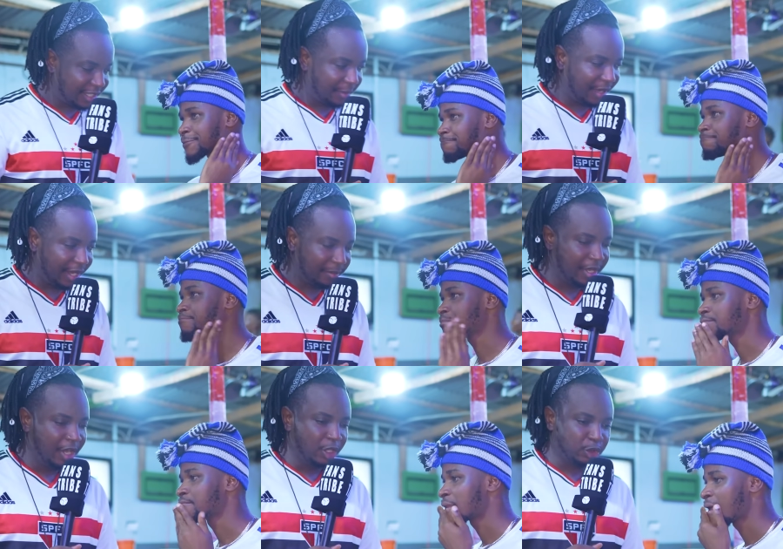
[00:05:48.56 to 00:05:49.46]
Speaker 1: team
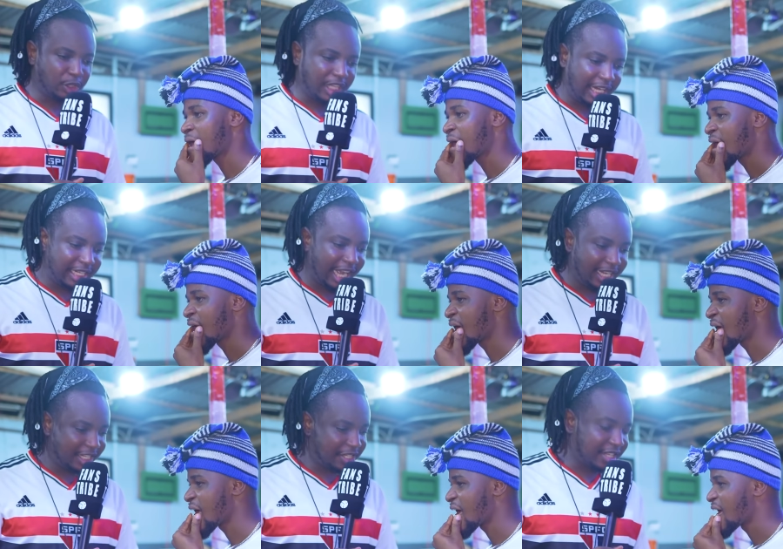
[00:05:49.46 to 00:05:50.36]
totally.
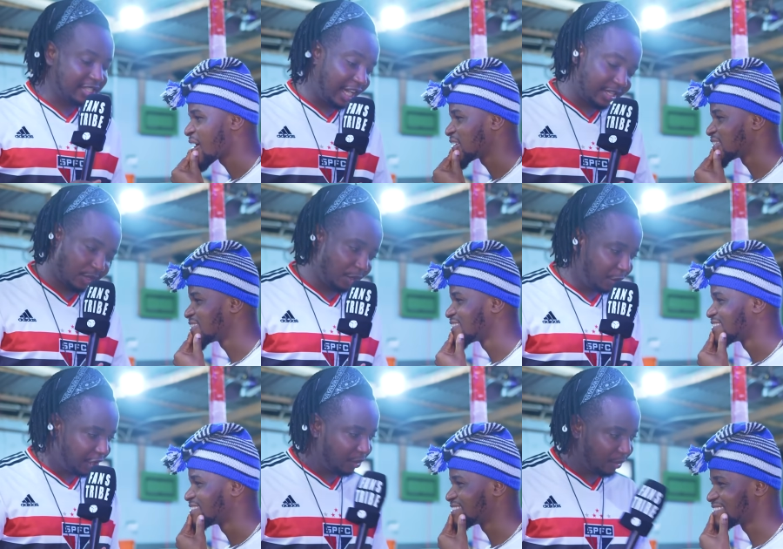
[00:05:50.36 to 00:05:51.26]
And Jackson I scored a
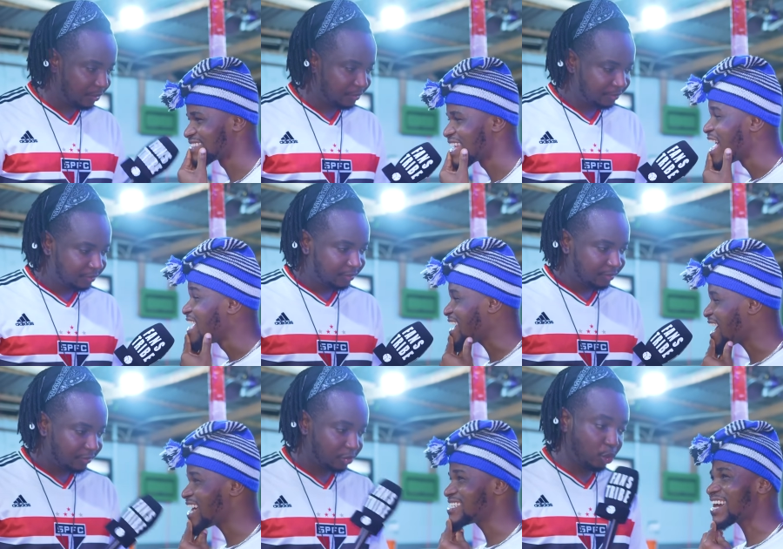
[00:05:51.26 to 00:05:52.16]
winning goal.
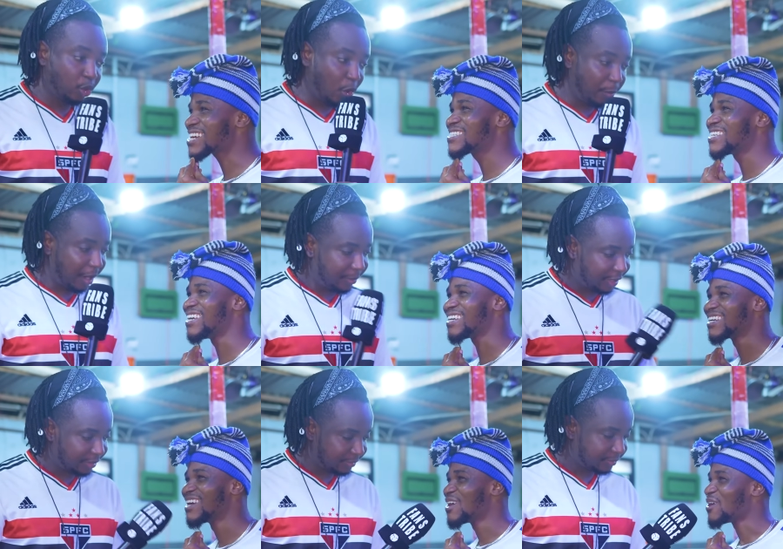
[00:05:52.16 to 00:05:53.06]
Yeah. Through Palmer.
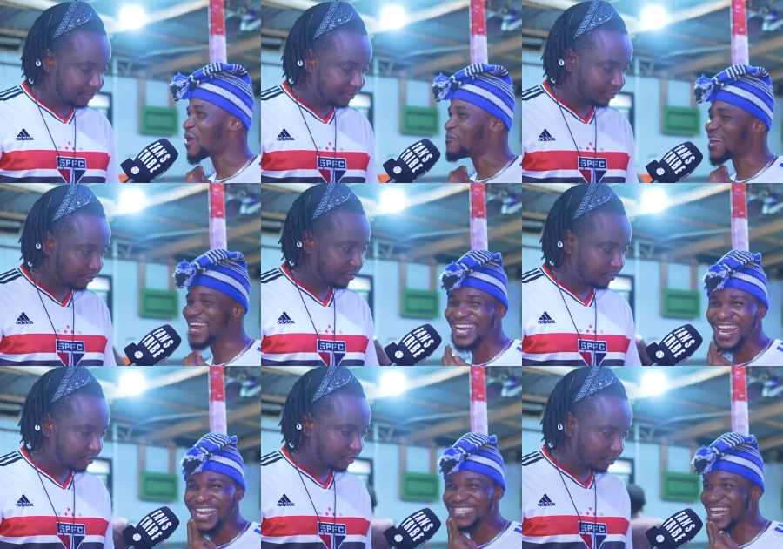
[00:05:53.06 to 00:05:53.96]
Oh
Speaker 2: boy,
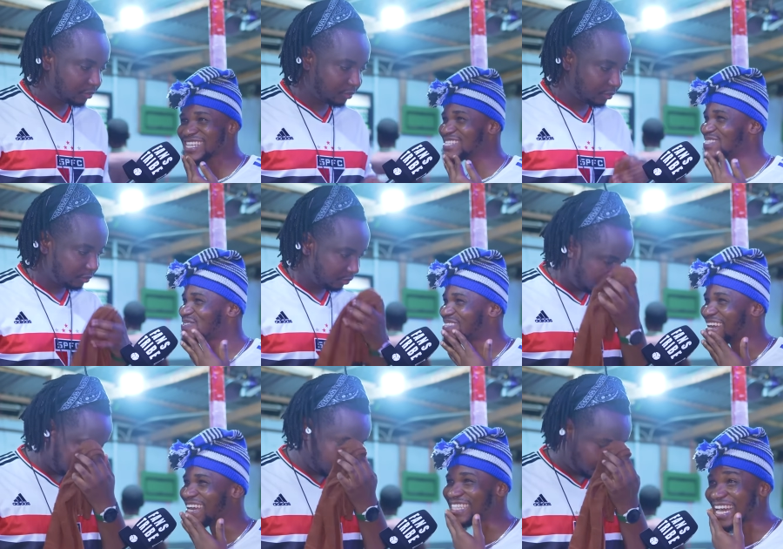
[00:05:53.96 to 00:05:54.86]
guy, Jackson
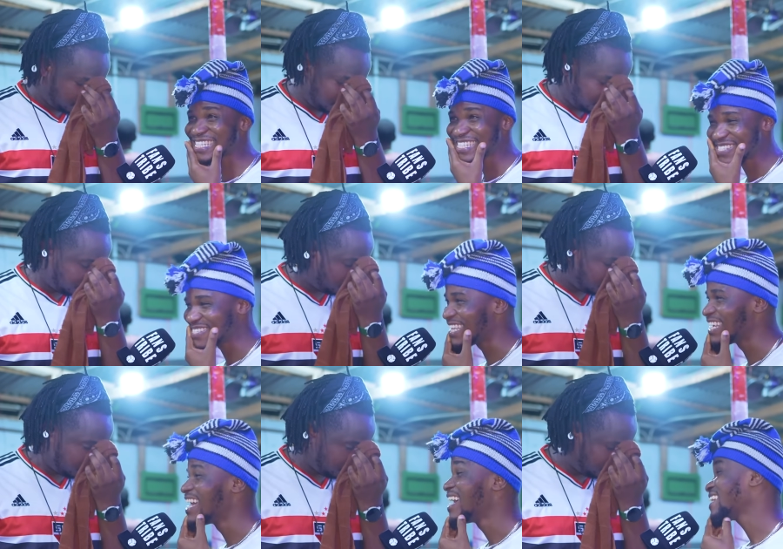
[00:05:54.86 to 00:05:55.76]
today.
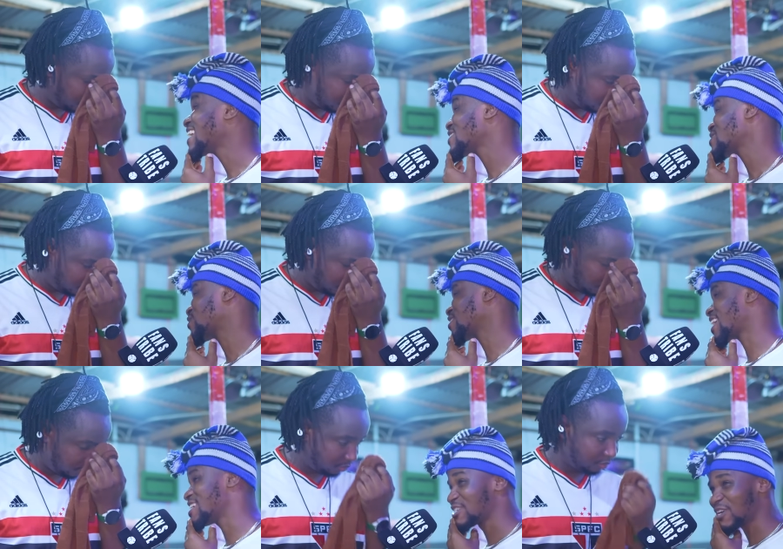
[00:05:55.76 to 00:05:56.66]
Now just cut
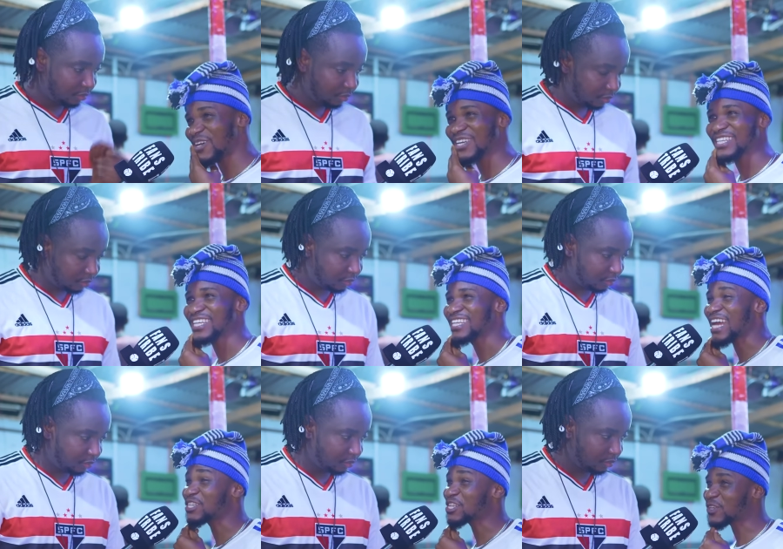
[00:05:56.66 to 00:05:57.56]
and join.
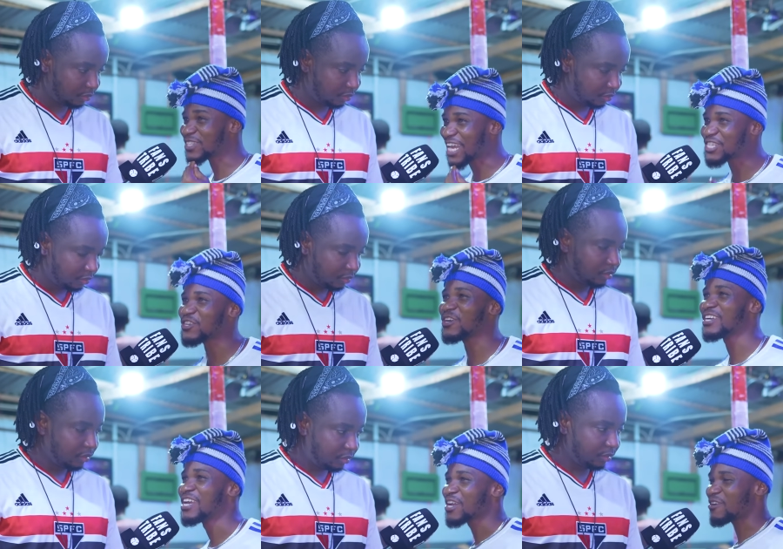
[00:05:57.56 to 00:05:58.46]

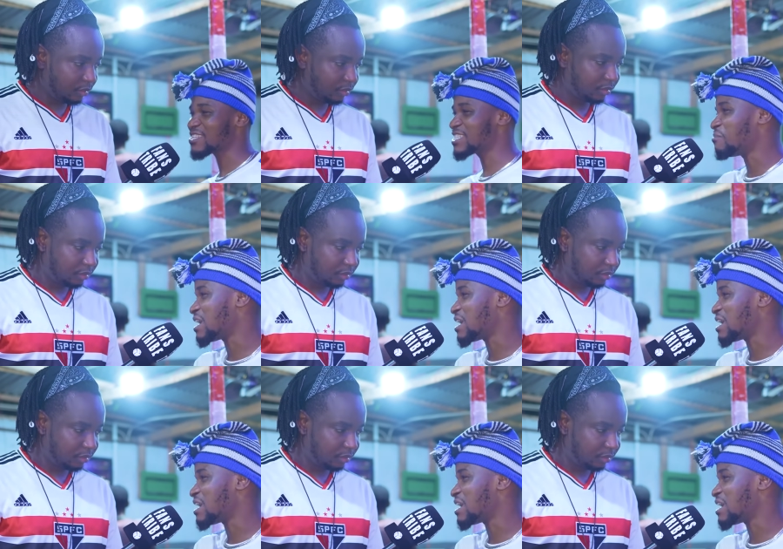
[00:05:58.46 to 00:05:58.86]
Cut the